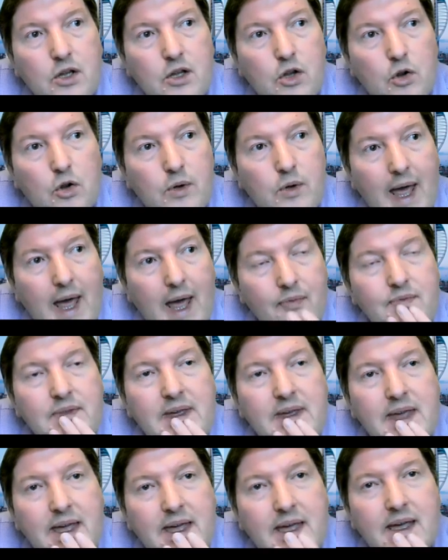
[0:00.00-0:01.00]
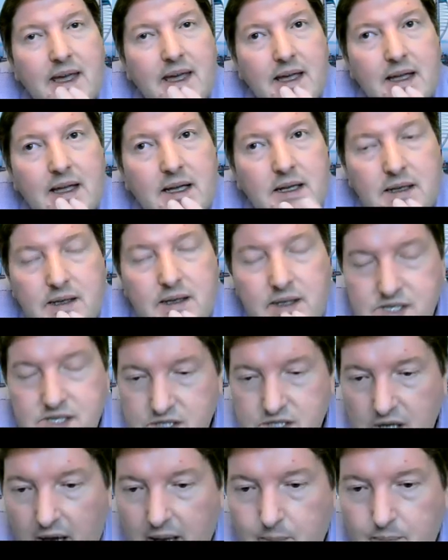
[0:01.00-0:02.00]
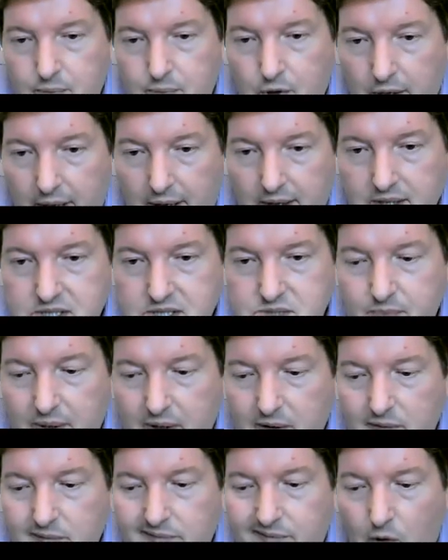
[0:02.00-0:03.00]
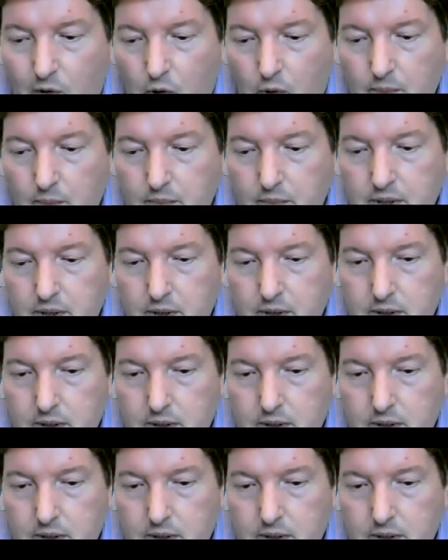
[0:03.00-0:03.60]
you get the side products being formed.